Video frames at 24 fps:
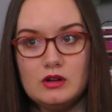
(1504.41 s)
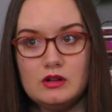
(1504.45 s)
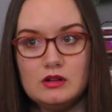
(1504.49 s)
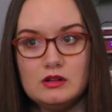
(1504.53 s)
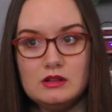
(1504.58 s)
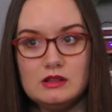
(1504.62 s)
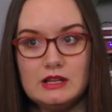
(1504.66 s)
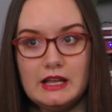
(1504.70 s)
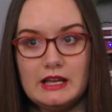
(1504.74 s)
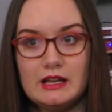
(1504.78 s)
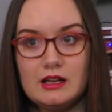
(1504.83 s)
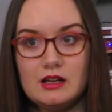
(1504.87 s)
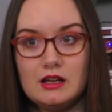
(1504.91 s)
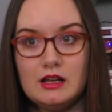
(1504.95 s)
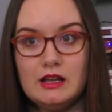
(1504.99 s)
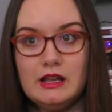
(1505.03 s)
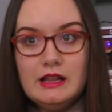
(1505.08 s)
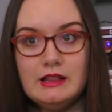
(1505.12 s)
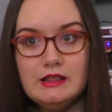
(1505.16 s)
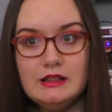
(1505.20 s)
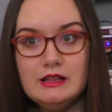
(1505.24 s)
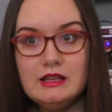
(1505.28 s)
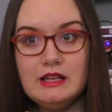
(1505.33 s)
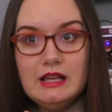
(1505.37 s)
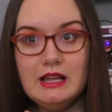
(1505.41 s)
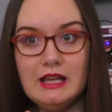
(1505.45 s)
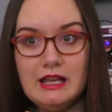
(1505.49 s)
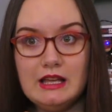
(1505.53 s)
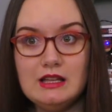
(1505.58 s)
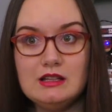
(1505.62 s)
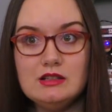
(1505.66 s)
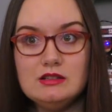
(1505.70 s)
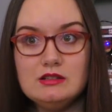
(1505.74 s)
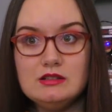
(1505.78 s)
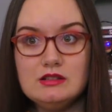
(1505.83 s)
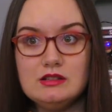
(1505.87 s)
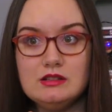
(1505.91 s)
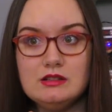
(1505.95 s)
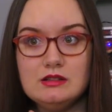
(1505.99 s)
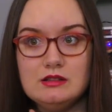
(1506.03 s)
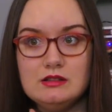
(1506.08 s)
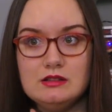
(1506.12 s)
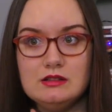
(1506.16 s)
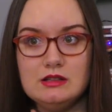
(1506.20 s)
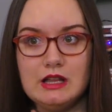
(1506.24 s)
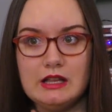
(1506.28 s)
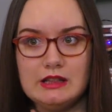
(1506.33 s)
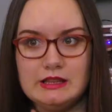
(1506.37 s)
Like, in the end,
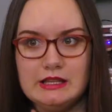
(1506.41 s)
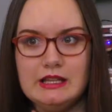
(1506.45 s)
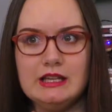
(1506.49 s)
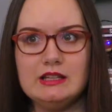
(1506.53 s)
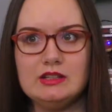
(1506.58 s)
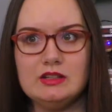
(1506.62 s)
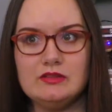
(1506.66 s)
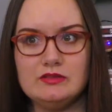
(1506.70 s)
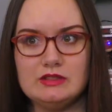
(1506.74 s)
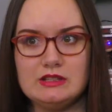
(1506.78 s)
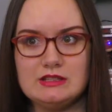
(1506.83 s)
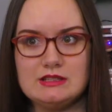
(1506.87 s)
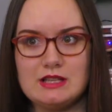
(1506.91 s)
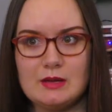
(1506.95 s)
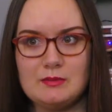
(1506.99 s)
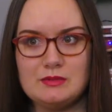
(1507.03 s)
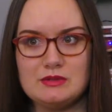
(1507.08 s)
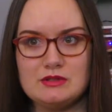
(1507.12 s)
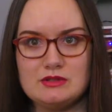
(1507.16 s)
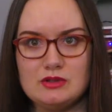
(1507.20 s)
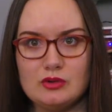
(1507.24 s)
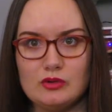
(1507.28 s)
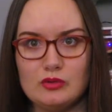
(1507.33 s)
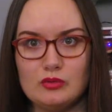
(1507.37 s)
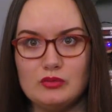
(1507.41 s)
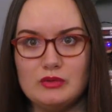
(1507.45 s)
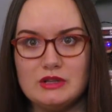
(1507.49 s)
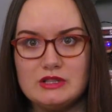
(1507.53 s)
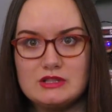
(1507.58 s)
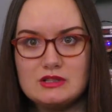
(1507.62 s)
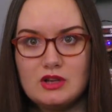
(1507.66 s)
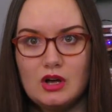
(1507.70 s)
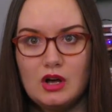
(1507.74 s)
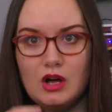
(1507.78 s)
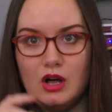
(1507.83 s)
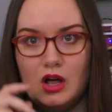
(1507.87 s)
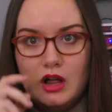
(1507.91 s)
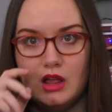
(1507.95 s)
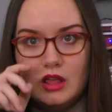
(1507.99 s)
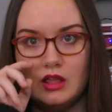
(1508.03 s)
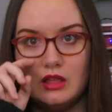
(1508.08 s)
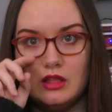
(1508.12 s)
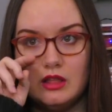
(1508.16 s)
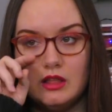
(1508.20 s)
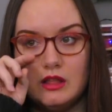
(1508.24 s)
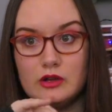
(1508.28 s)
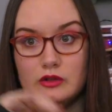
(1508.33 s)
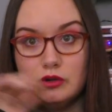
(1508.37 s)
at the end of this episode, we saw
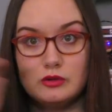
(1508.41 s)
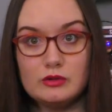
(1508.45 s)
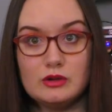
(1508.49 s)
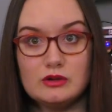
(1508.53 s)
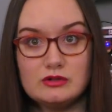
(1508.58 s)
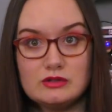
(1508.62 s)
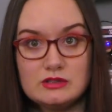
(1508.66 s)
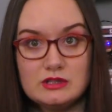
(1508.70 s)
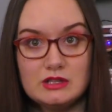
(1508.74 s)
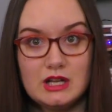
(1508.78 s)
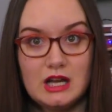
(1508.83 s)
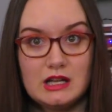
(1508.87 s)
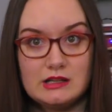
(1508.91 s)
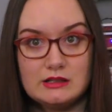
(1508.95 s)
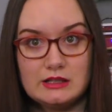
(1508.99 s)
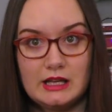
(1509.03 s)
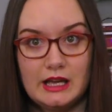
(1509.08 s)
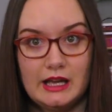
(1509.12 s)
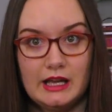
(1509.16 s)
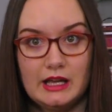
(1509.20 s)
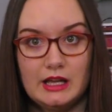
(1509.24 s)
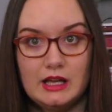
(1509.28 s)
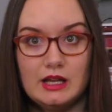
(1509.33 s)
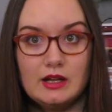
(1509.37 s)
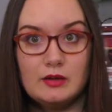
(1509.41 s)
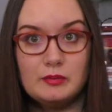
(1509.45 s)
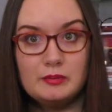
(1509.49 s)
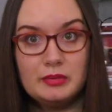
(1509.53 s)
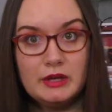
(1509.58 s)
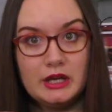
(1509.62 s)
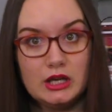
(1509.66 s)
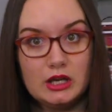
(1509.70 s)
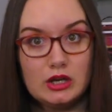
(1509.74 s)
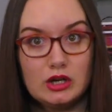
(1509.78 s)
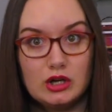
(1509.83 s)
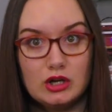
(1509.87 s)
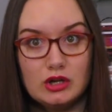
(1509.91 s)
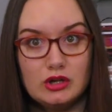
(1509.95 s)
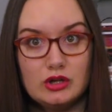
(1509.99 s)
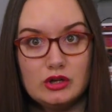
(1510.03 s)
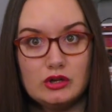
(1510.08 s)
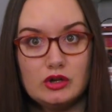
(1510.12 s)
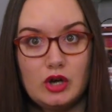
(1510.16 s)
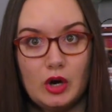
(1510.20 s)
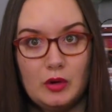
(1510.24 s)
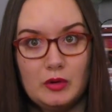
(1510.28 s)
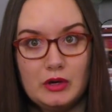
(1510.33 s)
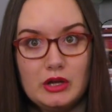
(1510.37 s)
the Rocinante, it appeared,
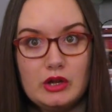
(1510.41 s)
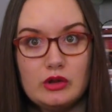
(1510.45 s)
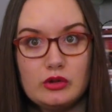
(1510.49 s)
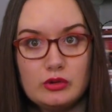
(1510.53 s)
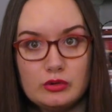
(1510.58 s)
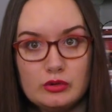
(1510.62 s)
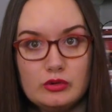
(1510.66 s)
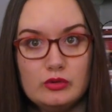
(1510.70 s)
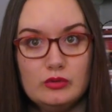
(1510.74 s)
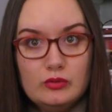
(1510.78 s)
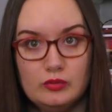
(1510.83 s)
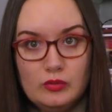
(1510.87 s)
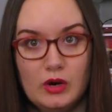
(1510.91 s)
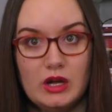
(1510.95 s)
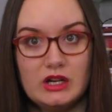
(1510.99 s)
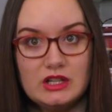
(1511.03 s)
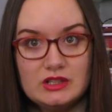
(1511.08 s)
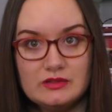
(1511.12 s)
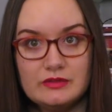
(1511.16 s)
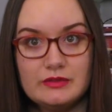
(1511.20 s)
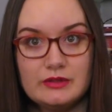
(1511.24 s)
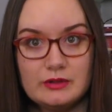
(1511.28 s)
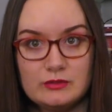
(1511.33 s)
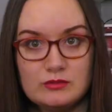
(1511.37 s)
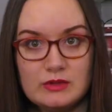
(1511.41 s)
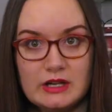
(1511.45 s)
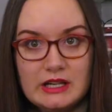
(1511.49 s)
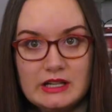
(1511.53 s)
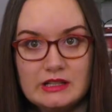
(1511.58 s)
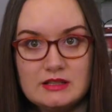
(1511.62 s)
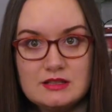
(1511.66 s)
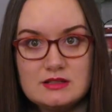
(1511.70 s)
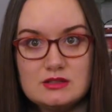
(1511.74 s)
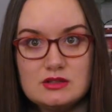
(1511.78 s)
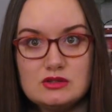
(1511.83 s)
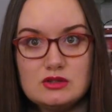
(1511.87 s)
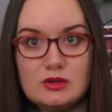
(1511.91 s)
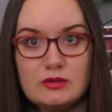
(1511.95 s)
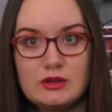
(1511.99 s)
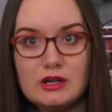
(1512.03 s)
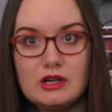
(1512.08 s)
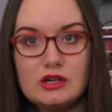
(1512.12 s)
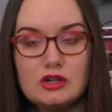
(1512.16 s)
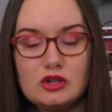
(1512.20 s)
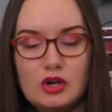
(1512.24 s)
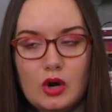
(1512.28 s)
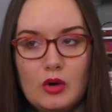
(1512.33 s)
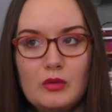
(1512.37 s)
going through one of the rings. So
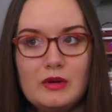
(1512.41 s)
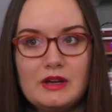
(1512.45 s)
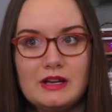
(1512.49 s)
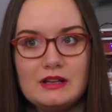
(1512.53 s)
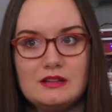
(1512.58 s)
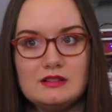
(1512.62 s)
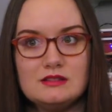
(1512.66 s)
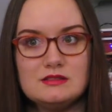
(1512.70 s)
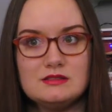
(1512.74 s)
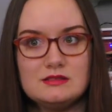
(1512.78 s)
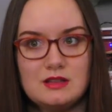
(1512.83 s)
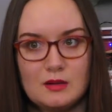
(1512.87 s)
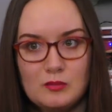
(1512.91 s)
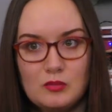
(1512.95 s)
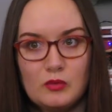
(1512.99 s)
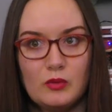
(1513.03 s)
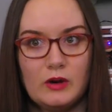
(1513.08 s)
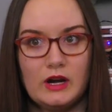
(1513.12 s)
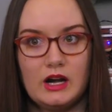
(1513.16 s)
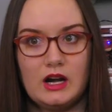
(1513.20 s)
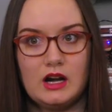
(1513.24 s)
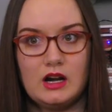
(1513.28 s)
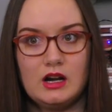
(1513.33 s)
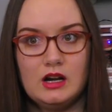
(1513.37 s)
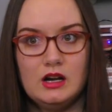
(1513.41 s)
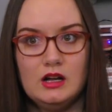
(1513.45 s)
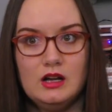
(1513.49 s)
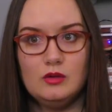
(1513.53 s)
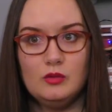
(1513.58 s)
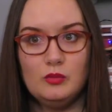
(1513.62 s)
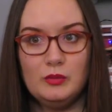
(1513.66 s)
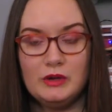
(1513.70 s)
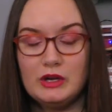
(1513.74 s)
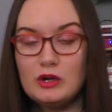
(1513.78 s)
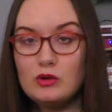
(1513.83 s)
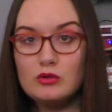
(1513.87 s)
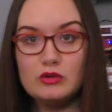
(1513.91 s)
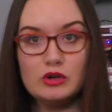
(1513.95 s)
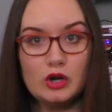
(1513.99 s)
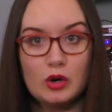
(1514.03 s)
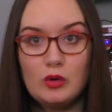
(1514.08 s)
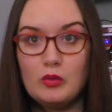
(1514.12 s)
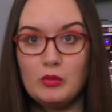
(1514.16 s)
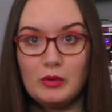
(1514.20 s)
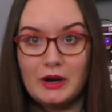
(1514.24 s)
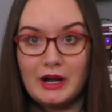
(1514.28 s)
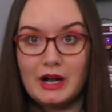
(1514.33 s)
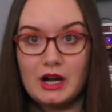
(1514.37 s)
they're going somewhere. We don't know
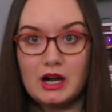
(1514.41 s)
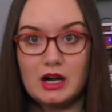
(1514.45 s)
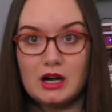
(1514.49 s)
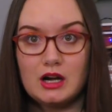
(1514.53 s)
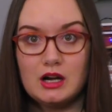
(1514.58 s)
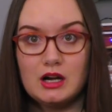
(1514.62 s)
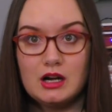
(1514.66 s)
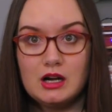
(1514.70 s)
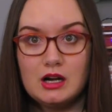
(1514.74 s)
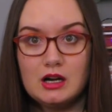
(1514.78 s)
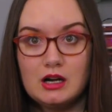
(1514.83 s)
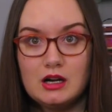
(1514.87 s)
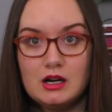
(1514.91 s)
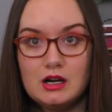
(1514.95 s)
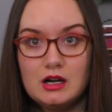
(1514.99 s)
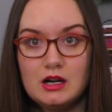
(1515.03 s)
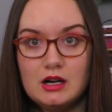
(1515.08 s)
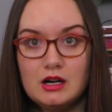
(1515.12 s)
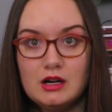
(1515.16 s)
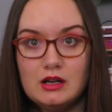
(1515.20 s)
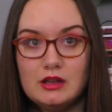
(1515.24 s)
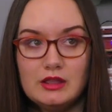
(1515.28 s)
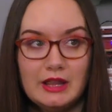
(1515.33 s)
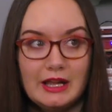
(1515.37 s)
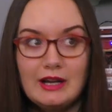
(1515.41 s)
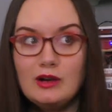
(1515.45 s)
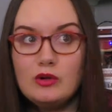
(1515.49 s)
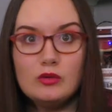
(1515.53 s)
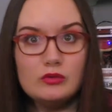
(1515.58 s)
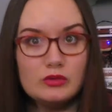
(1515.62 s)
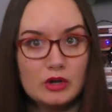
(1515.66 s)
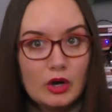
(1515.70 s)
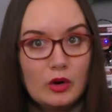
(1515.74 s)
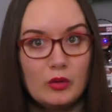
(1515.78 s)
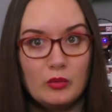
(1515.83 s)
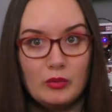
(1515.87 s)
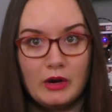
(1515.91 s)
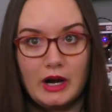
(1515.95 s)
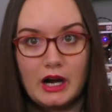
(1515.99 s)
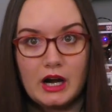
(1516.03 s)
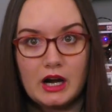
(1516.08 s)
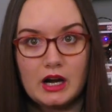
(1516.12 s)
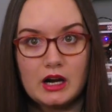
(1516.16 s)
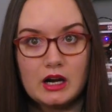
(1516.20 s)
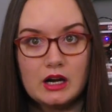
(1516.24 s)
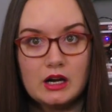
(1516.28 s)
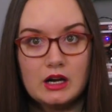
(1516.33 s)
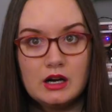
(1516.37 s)
where. They don't know
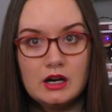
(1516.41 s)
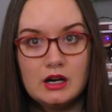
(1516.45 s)
where.